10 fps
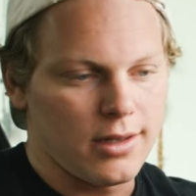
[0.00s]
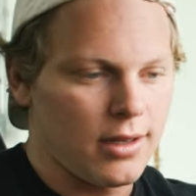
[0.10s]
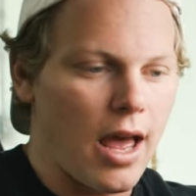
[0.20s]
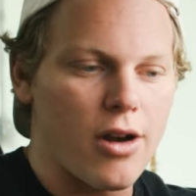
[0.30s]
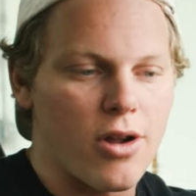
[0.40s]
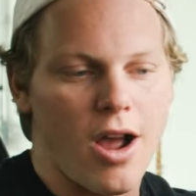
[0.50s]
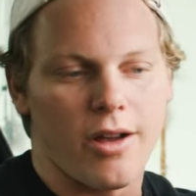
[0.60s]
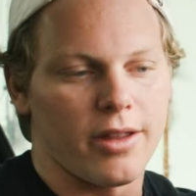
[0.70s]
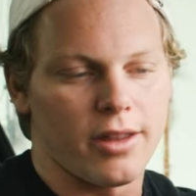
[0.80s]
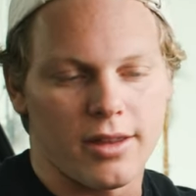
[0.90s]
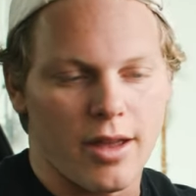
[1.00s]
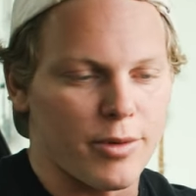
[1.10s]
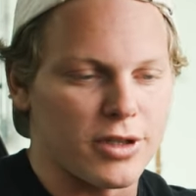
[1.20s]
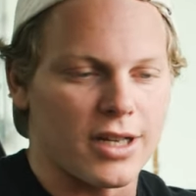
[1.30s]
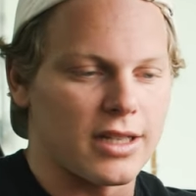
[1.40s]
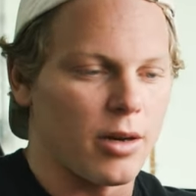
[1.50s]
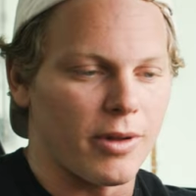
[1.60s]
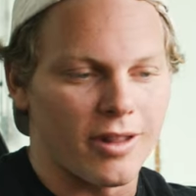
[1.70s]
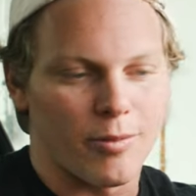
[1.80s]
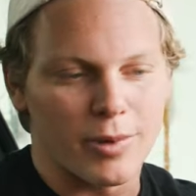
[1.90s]
i don't know how how much you guys care
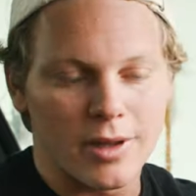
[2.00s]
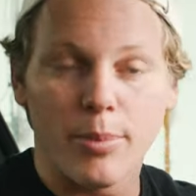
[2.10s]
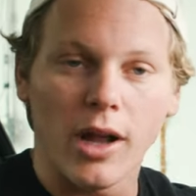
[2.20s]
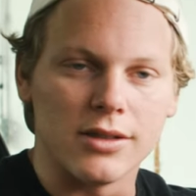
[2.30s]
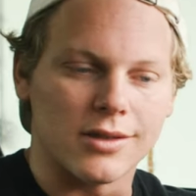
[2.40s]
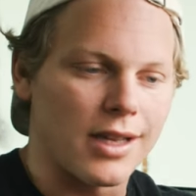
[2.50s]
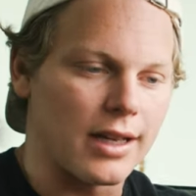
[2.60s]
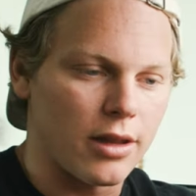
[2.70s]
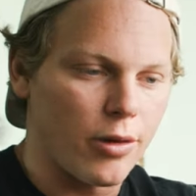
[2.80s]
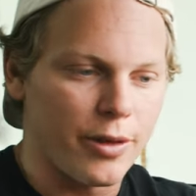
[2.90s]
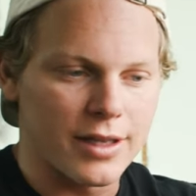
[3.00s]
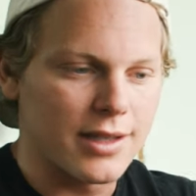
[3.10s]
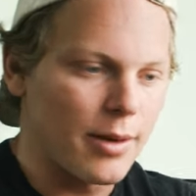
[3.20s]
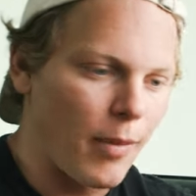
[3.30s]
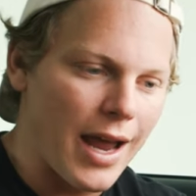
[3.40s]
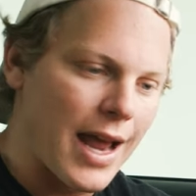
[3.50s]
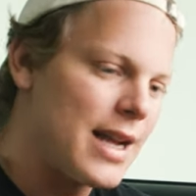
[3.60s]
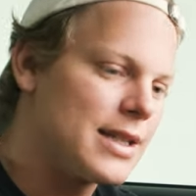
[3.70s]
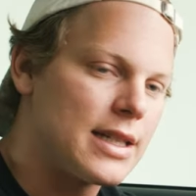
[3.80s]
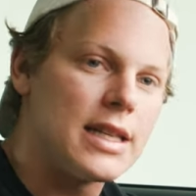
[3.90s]
about this but the buttons like little things like my
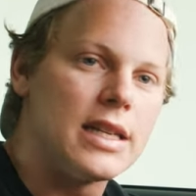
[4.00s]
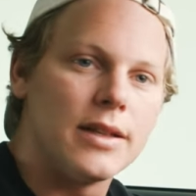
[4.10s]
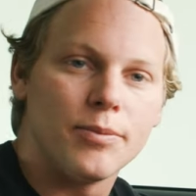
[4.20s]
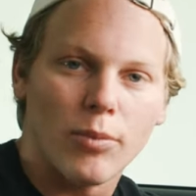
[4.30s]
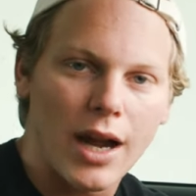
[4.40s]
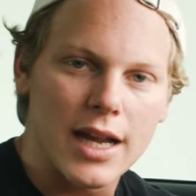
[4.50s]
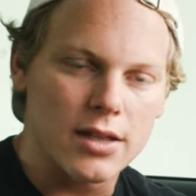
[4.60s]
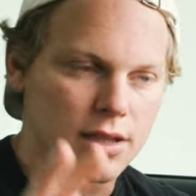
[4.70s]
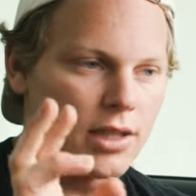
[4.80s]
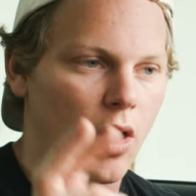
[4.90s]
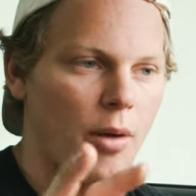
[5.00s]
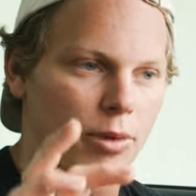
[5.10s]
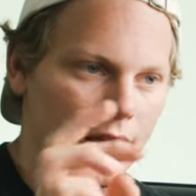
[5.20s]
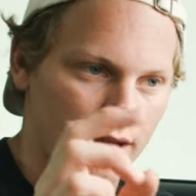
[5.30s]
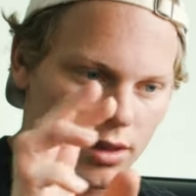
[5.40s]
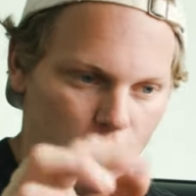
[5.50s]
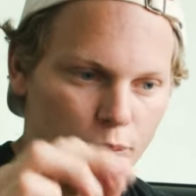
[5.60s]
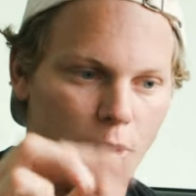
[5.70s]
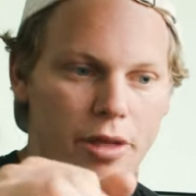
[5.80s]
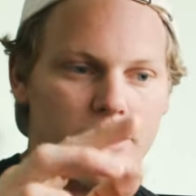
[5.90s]
ac my ac knobs like the
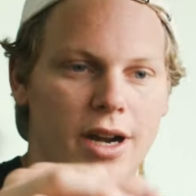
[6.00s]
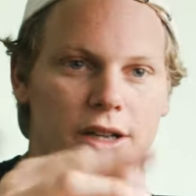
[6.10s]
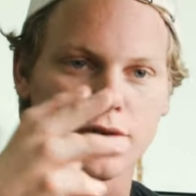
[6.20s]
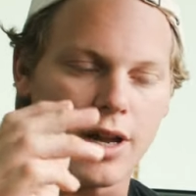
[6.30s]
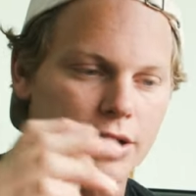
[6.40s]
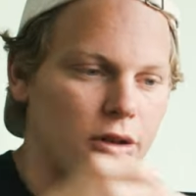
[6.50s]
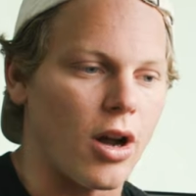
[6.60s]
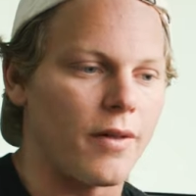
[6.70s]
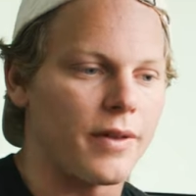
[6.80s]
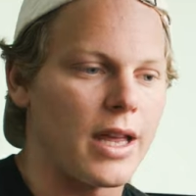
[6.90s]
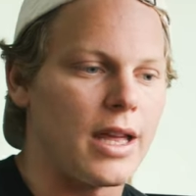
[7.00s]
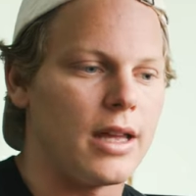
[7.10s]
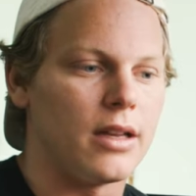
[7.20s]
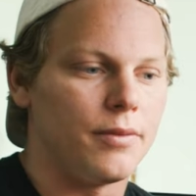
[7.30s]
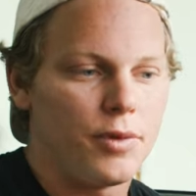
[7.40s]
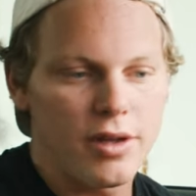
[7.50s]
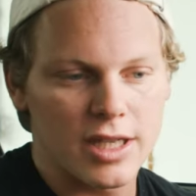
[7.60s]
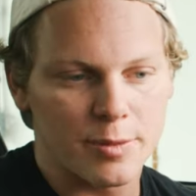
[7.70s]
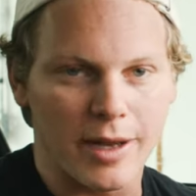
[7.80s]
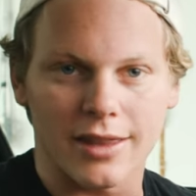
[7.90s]
buttons are kind of scratched off and you can
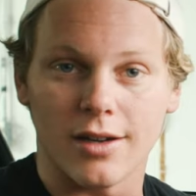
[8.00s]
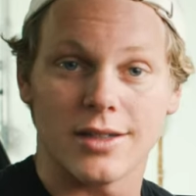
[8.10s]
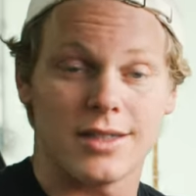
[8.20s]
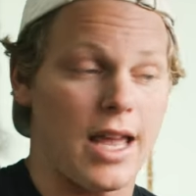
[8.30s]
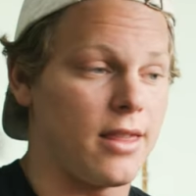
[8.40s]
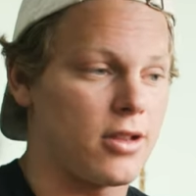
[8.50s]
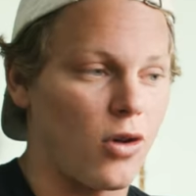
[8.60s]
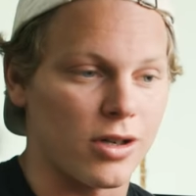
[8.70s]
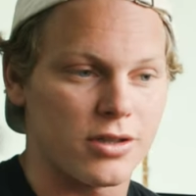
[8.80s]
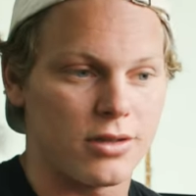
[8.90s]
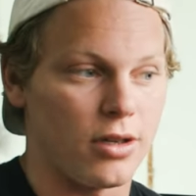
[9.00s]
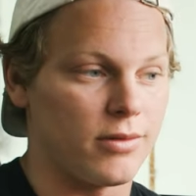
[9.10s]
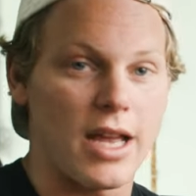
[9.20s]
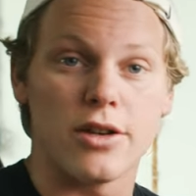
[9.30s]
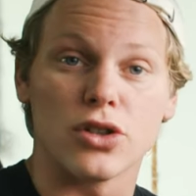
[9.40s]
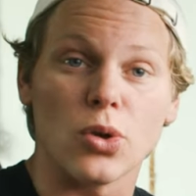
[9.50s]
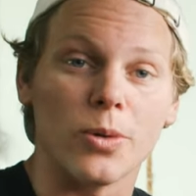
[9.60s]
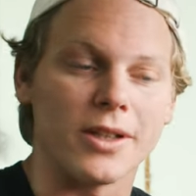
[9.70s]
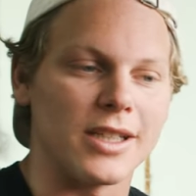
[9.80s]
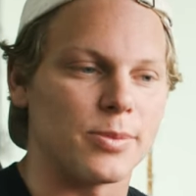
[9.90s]
expect that it's t- this car's you know 10 years
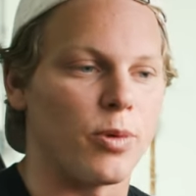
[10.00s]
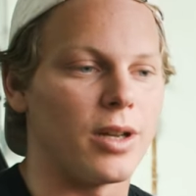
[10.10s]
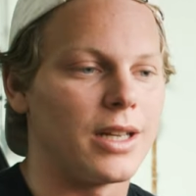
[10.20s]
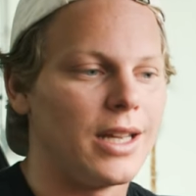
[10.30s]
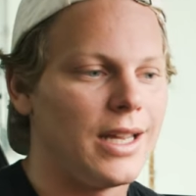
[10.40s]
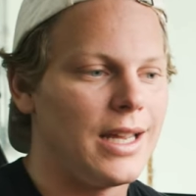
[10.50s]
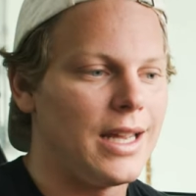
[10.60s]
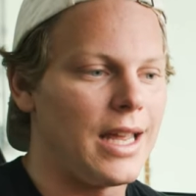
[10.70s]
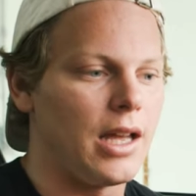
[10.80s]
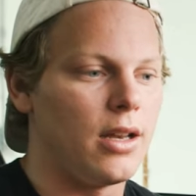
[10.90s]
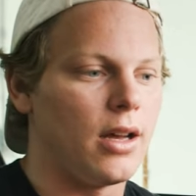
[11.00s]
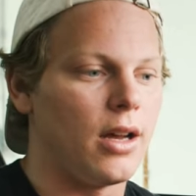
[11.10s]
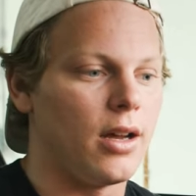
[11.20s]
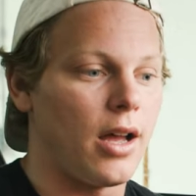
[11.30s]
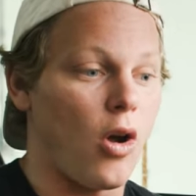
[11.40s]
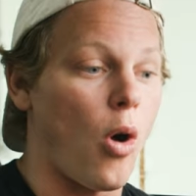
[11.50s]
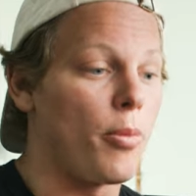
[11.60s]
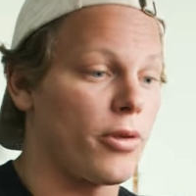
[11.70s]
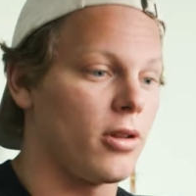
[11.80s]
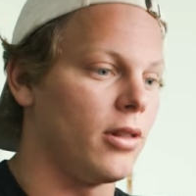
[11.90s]
old at this point and uh,
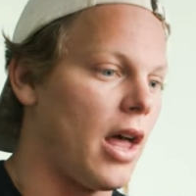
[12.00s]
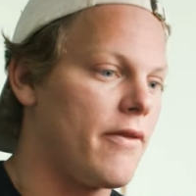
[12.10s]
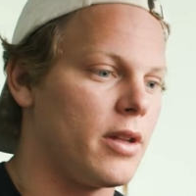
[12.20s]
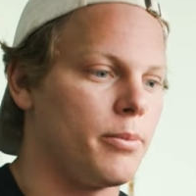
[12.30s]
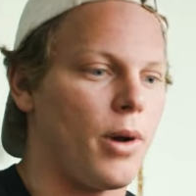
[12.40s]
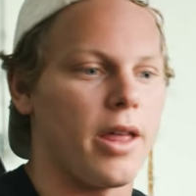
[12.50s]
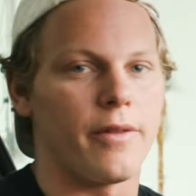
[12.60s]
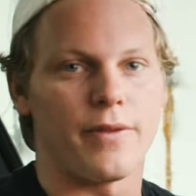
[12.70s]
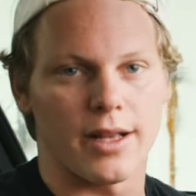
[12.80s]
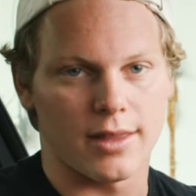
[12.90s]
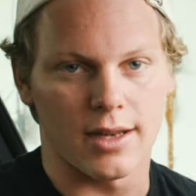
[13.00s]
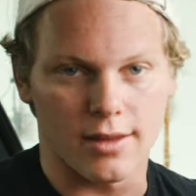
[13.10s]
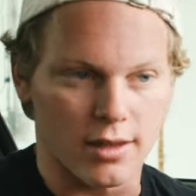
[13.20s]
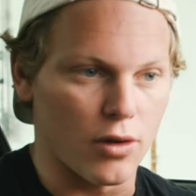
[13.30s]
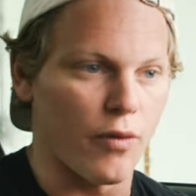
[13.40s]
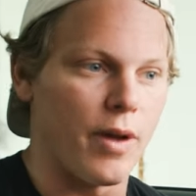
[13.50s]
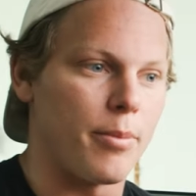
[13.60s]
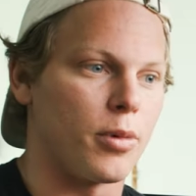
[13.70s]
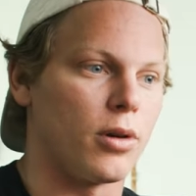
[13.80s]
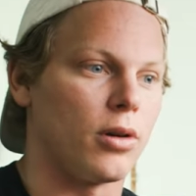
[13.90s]
almost 11 by the fact that it's a
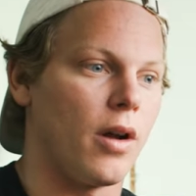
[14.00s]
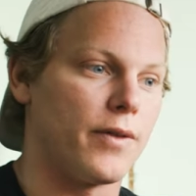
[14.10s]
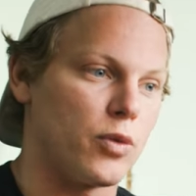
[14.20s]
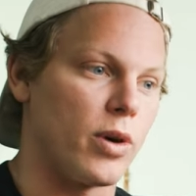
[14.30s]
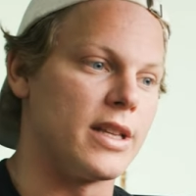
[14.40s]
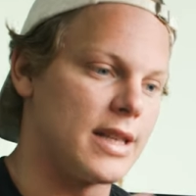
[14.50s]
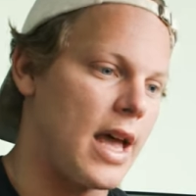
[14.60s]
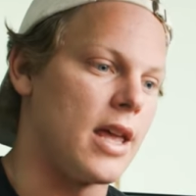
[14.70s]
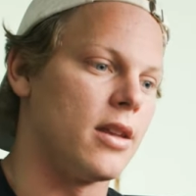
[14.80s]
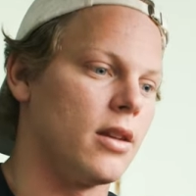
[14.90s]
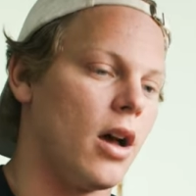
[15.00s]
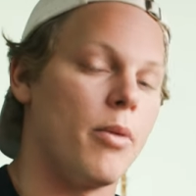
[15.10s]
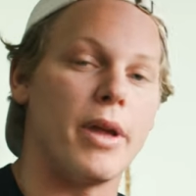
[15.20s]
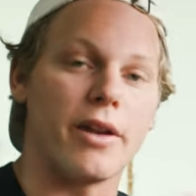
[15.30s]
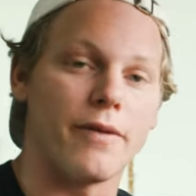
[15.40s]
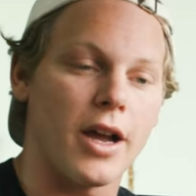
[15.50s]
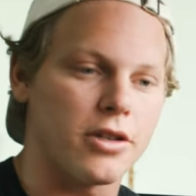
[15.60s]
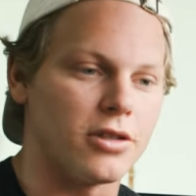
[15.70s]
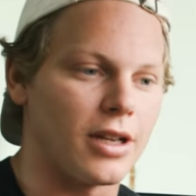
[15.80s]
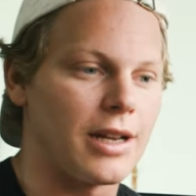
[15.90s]
November of 2010 uh,
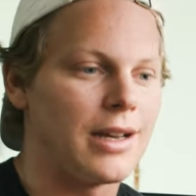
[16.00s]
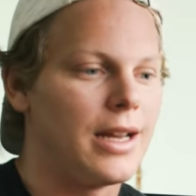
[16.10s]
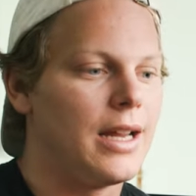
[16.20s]
manufacture date.